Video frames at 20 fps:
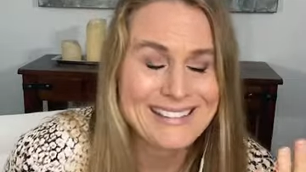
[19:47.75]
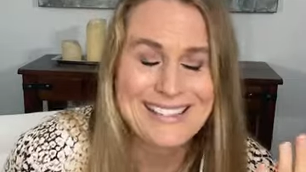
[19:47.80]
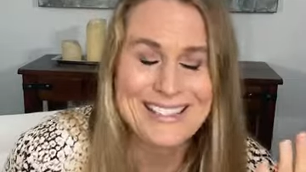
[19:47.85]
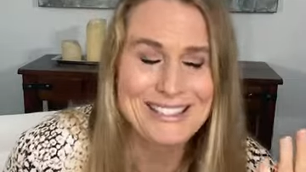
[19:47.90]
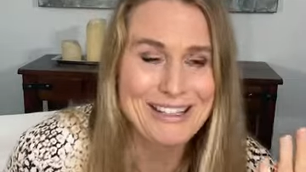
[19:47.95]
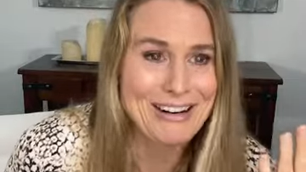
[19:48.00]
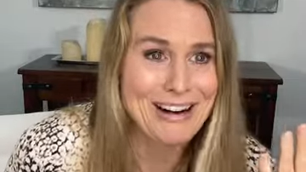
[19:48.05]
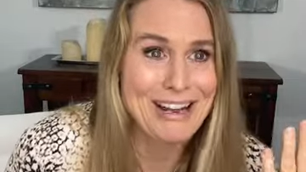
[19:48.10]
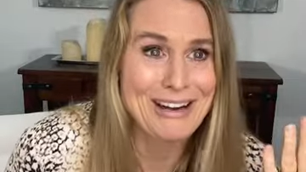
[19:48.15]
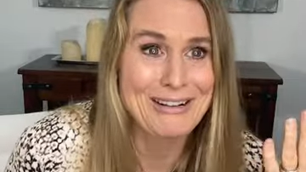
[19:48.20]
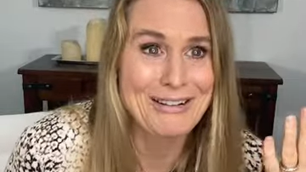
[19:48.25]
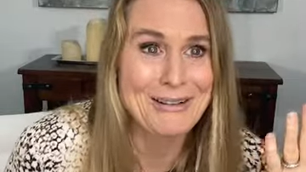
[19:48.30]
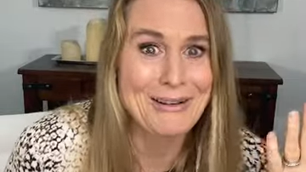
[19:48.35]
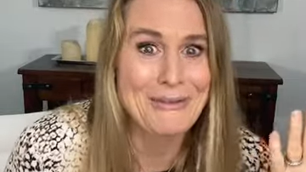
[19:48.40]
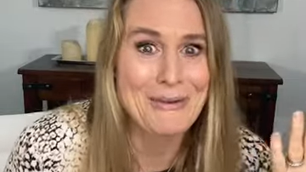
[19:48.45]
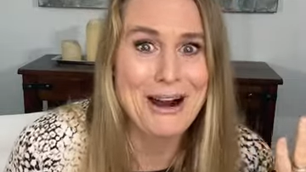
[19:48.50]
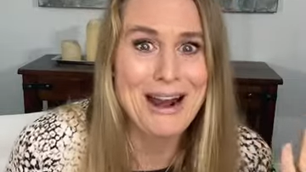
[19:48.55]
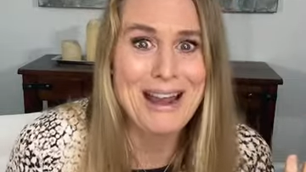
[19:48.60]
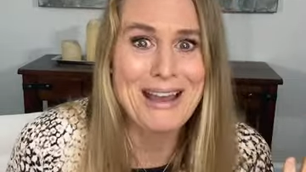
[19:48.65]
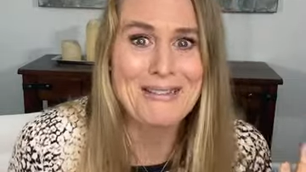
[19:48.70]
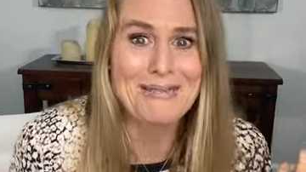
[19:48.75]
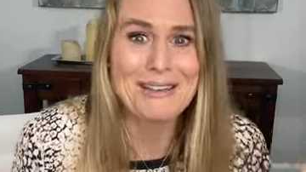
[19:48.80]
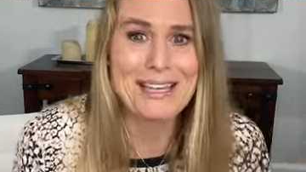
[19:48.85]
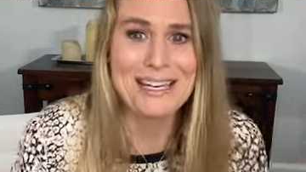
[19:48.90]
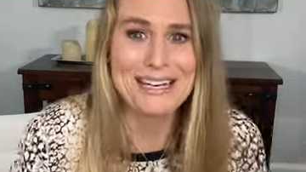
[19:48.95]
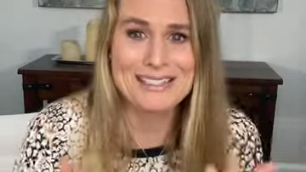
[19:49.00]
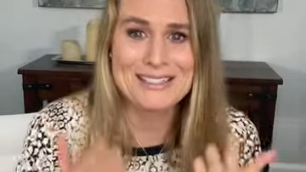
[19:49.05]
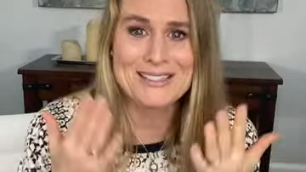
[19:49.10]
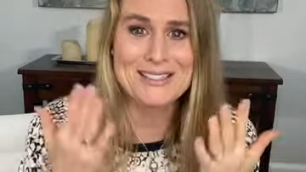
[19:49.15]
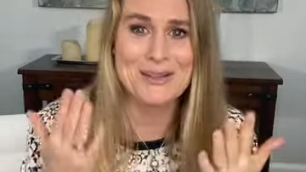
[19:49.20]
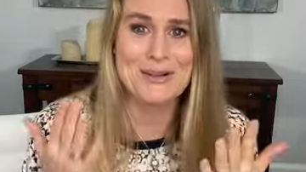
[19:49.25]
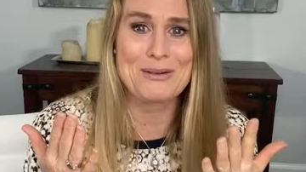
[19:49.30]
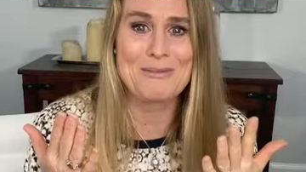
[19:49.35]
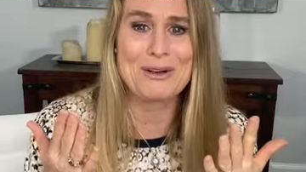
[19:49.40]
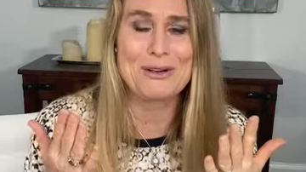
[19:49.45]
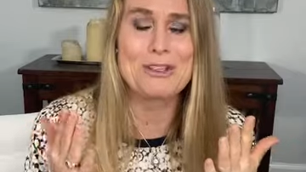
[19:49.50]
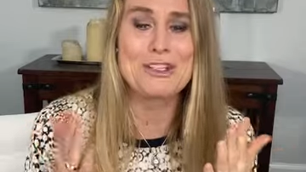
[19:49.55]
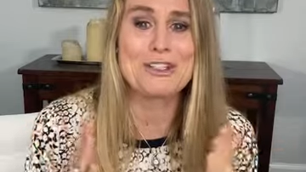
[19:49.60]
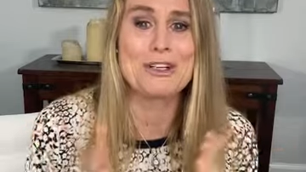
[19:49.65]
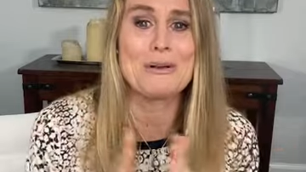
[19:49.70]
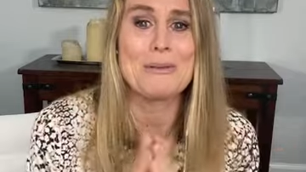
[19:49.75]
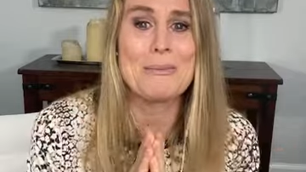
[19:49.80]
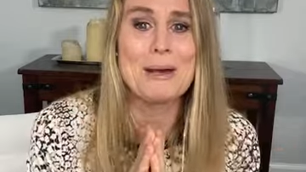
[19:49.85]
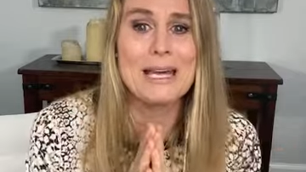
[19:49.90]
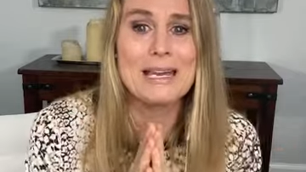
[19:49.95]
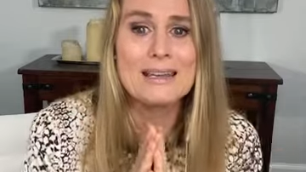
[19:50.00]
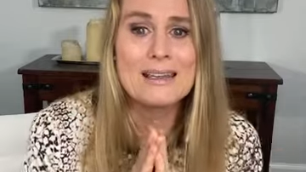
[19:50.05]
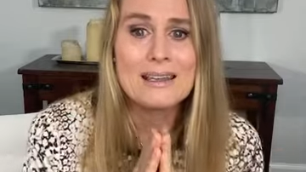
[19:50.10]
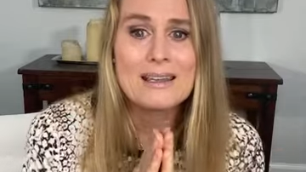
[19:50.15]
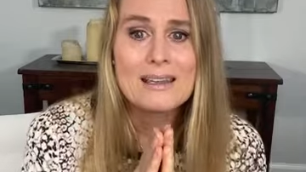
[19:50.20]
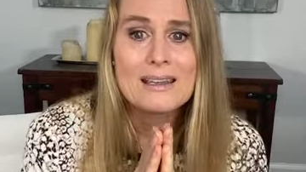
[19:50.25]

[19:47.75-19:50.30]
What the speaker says: Sorry, I don't know why I'm getting so emotional, but